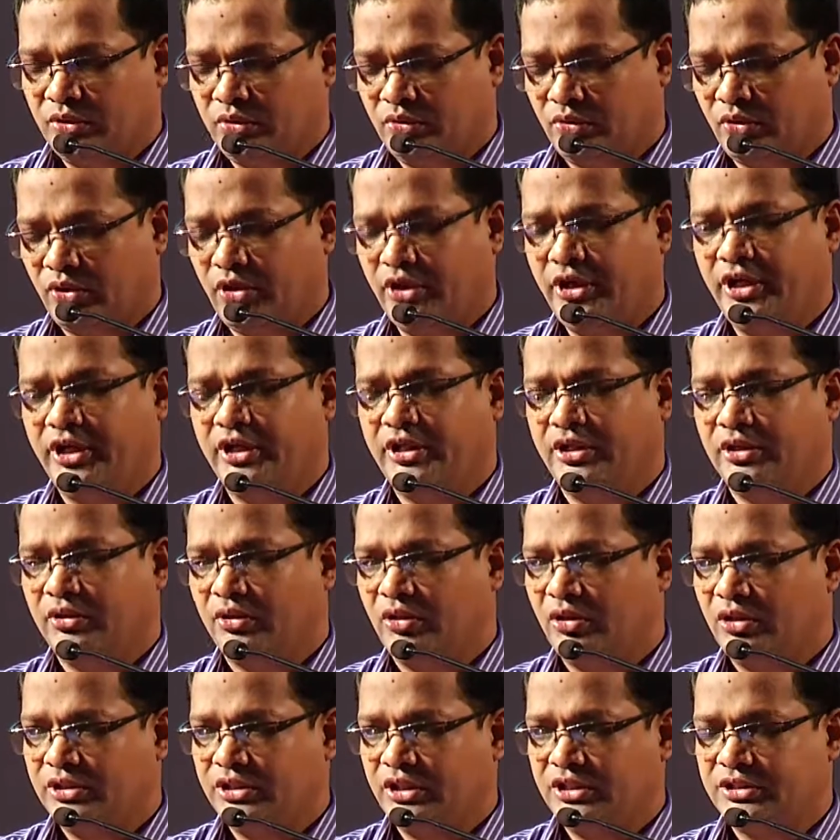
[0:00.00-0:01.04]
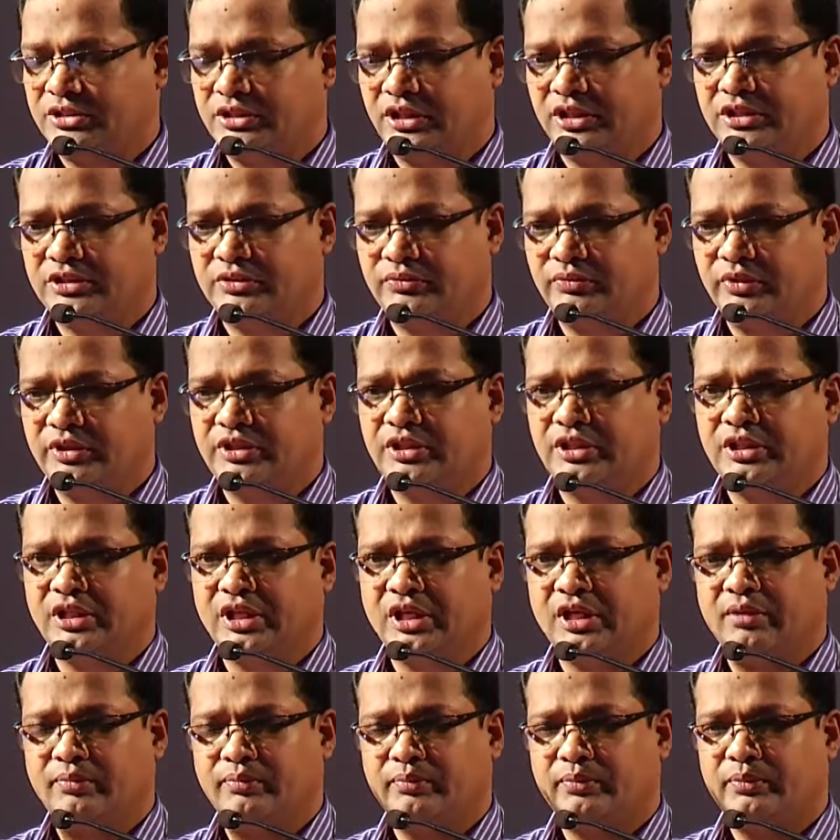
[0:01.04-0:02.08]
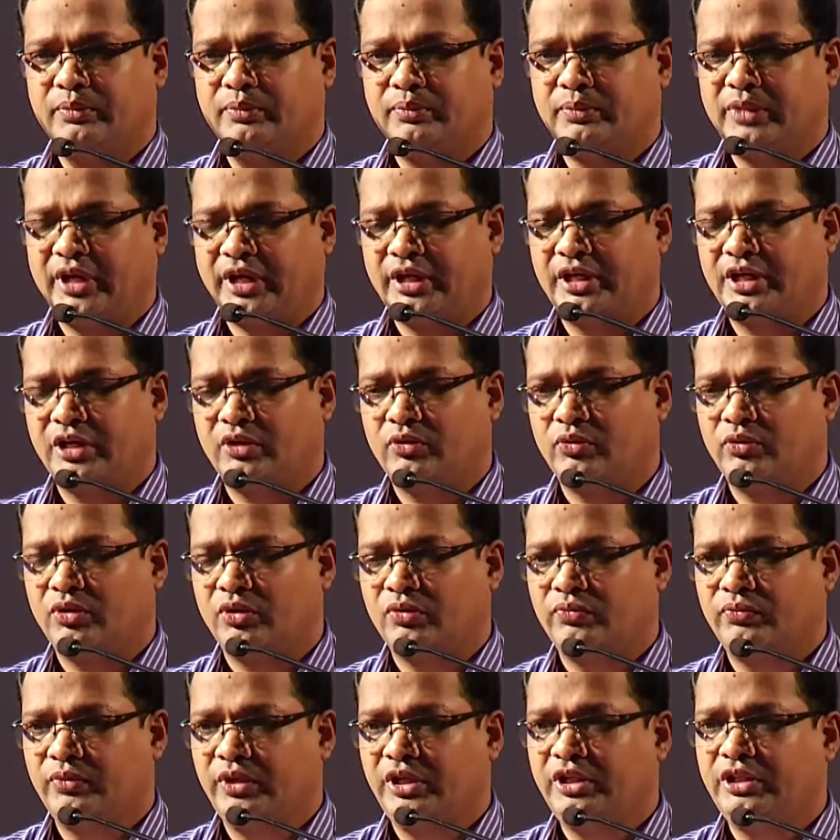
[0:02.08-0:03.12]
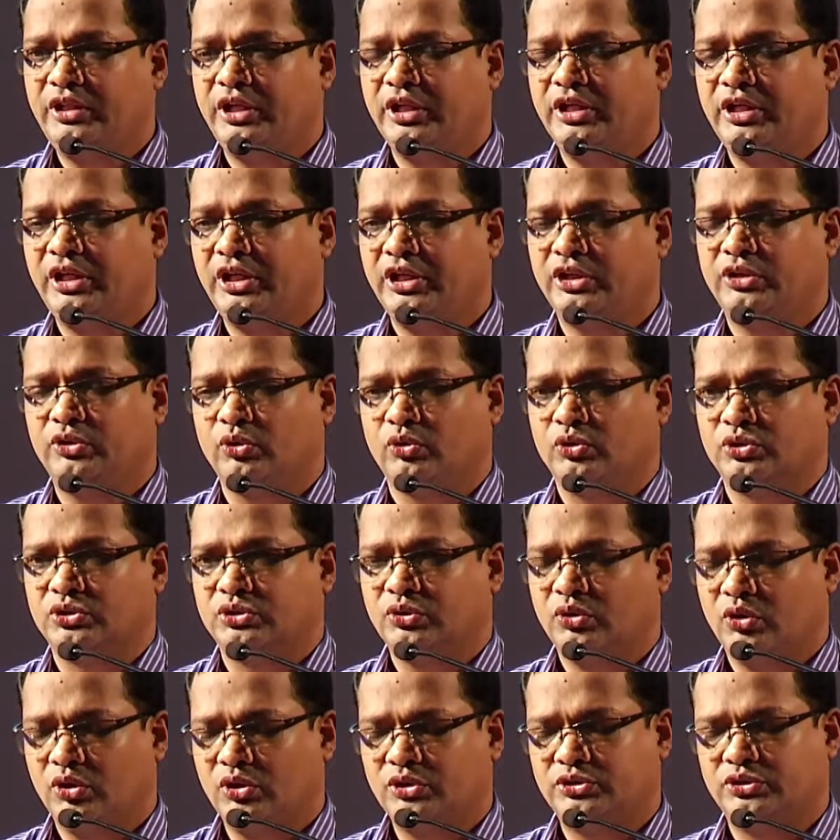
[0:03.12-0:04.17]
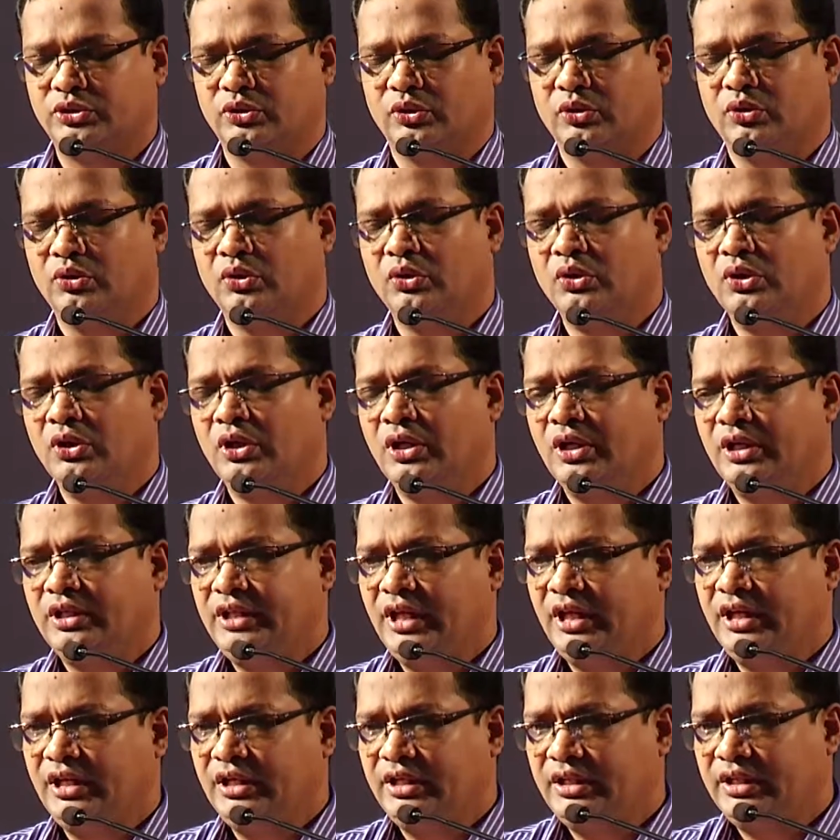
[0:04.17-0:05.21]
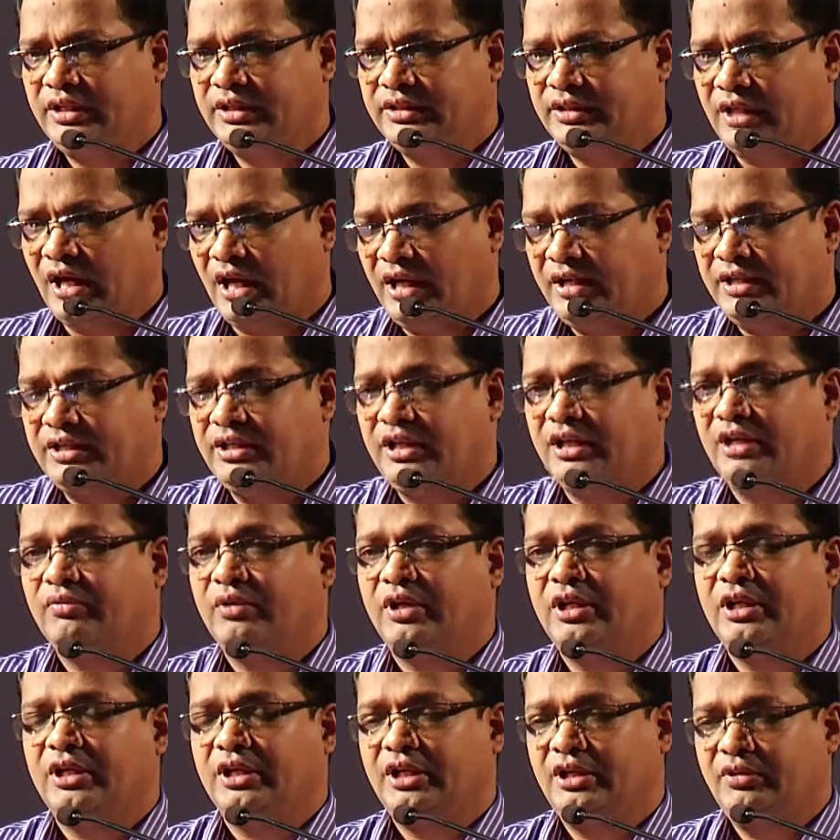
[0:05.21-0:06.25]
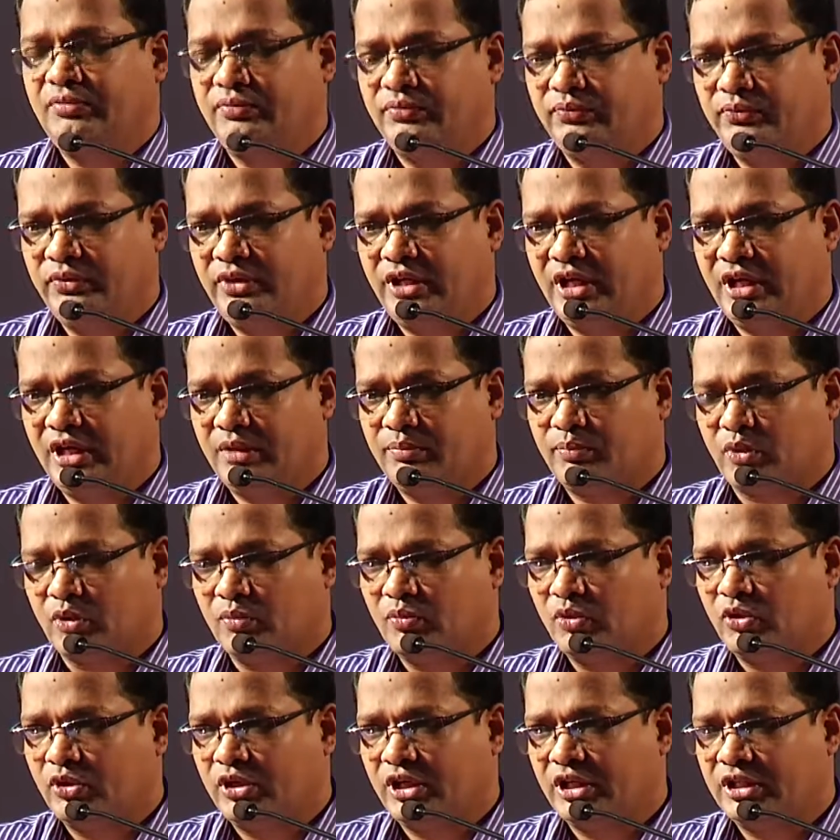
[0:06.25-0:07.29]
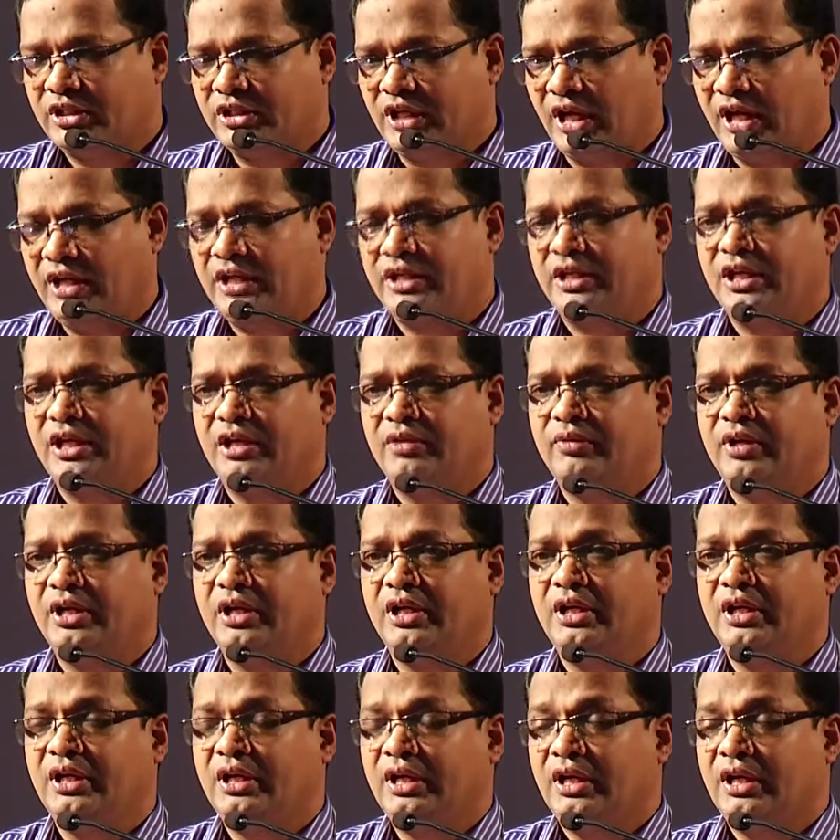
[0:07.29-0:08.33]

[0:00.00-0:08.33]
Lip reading: coined all these things with the background of Indian ethos also. Then that level, if we are promoting that level